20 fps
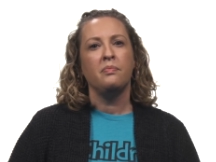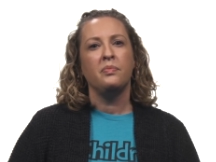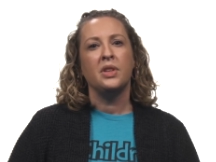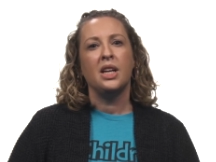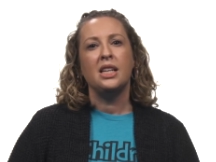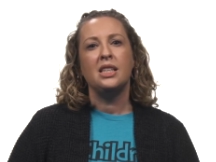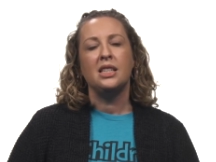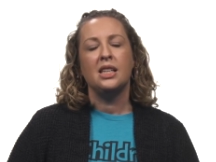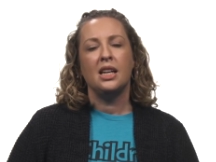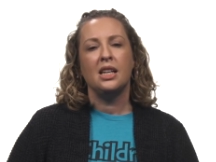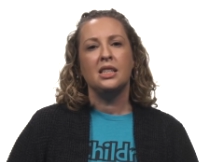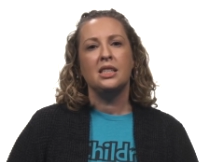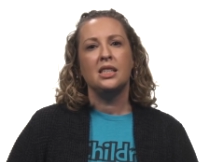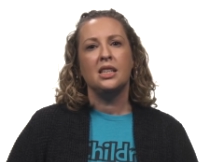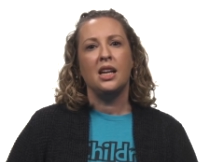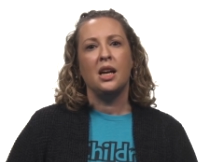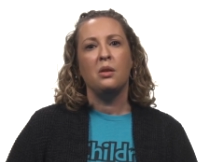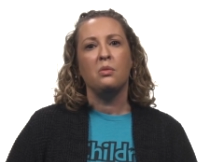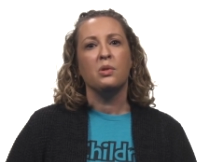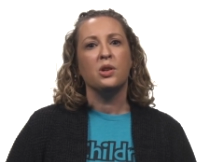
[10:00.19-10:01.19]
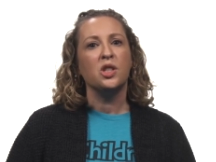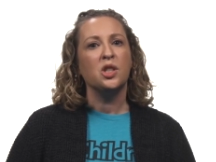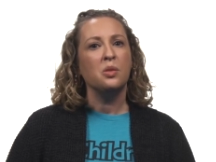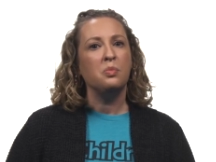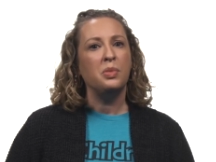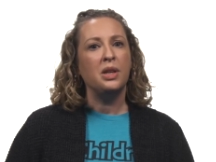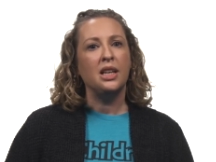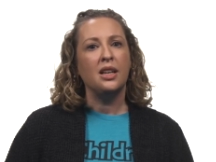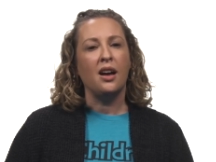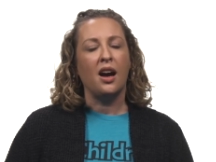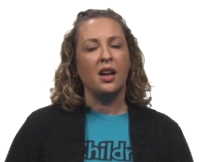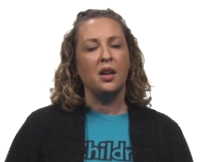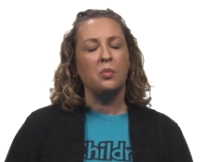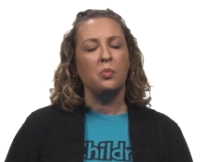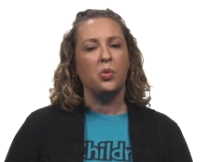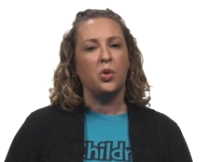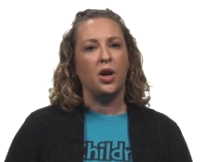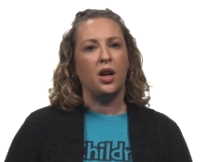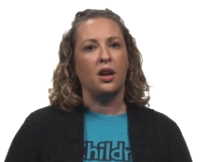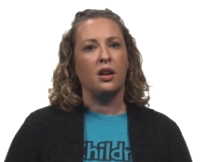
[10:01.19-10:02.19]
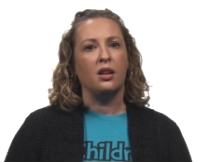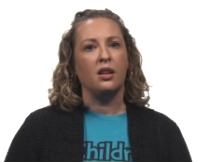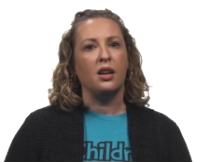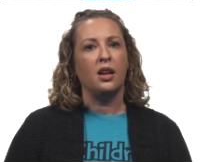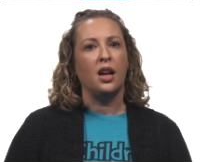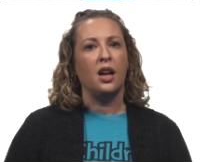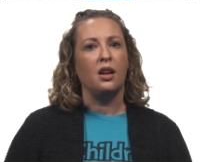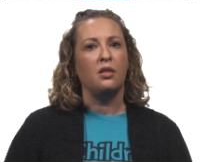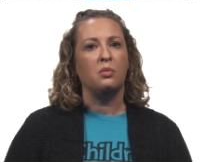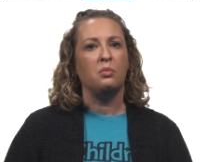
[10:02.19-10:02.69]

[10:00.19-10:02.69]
Let's end today worshiping God in prayer and